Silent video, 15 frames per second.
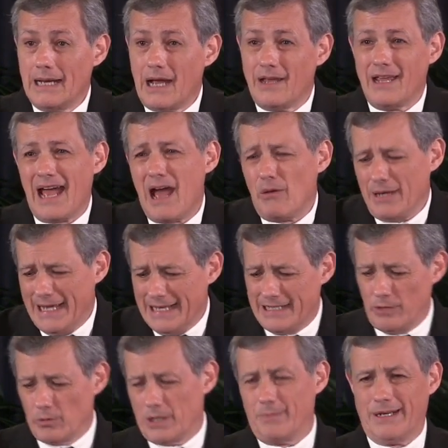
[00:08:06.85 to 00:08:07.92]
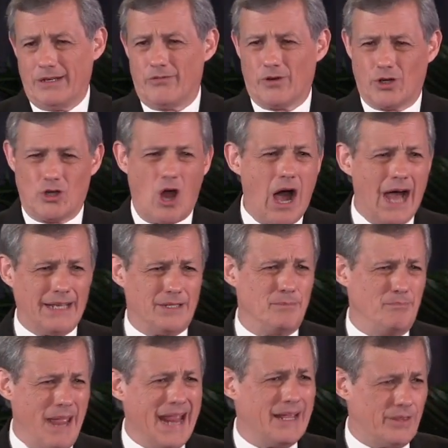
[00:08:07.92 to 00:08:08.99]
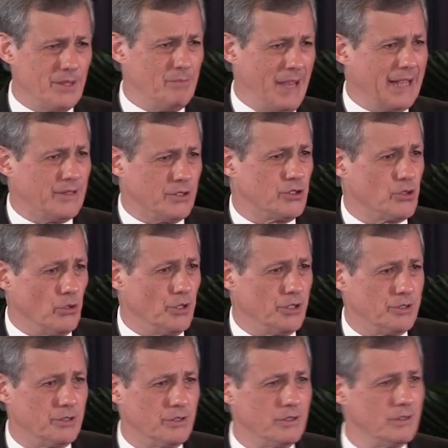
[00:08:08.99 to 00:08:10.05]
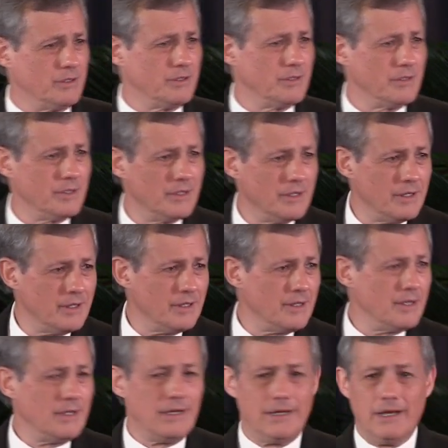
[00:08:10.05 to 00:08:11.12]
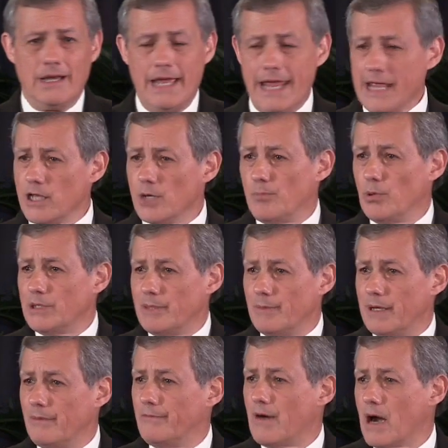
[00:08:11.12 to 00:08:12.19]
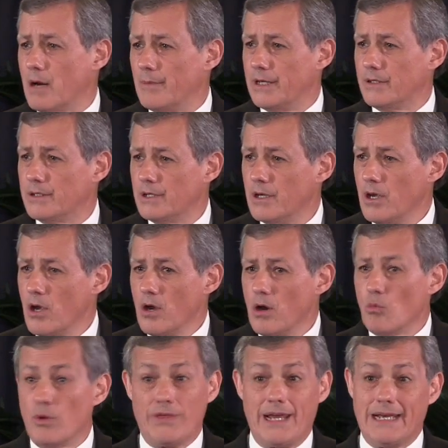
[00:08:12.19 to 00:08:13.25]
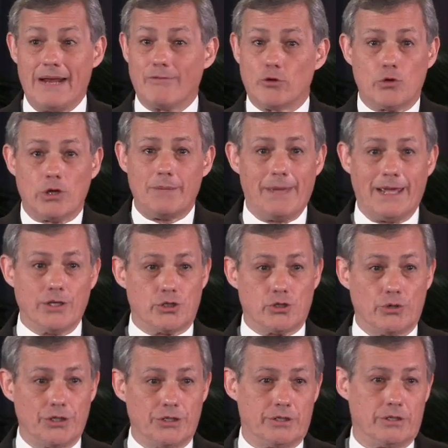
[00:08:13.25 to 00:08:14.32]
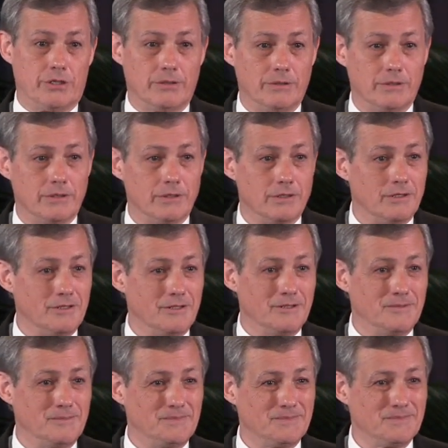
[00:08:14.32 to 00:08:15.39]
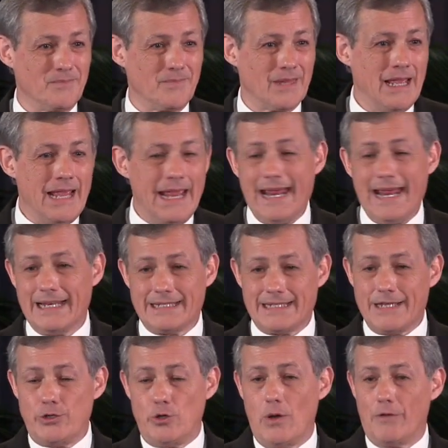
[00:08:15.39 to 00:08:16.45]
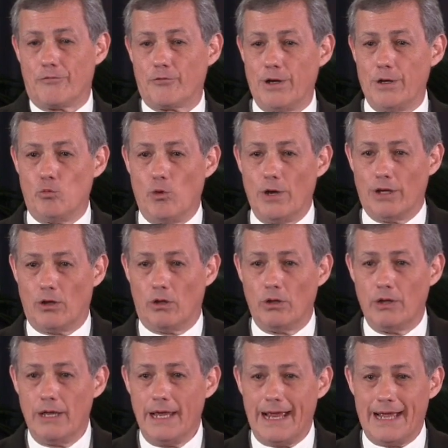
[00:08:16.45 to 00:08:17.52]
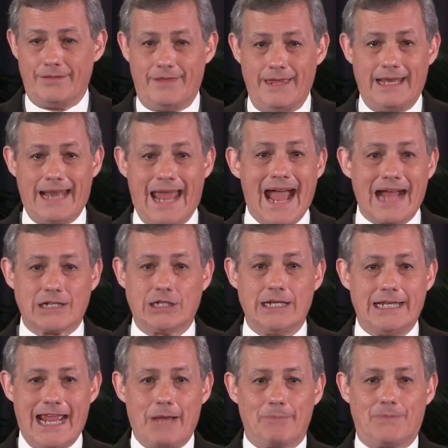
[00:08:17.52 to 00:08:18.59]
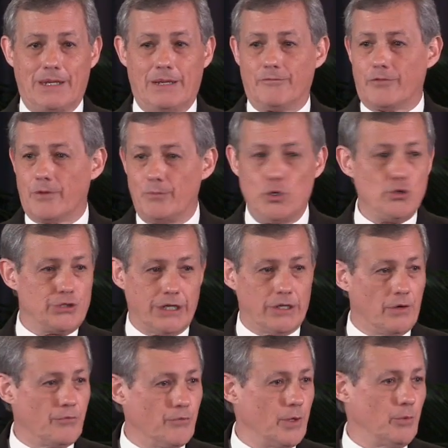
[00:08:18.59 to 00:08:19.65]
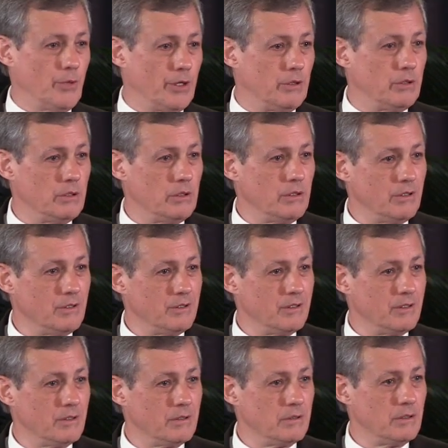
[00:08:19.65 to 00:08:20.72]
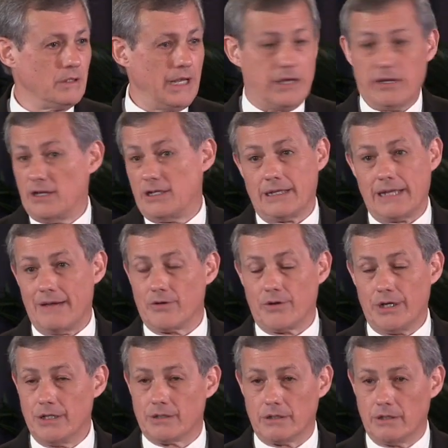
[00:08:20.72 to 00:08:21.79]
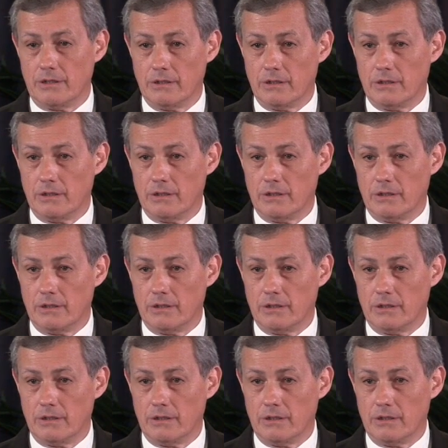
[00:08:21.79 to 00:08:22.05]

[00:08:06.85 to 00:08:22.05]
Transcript: Uh, how easy would it have been for God to make them make the choice? He could have put them in an environment where they never could have made a choice. He could have said, You have free will, and then actually kept them from using their free will. He could have done that very easily.